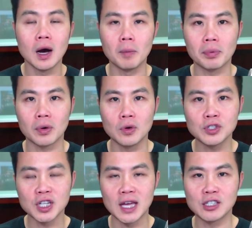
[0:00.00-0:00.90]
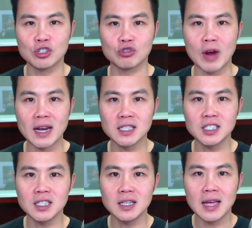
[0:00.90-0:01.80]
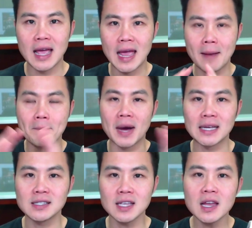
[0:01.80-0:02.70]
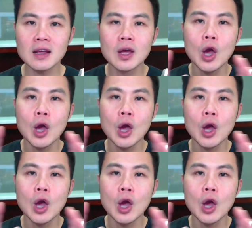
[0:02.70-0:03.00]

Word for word: approach and strategy and mindset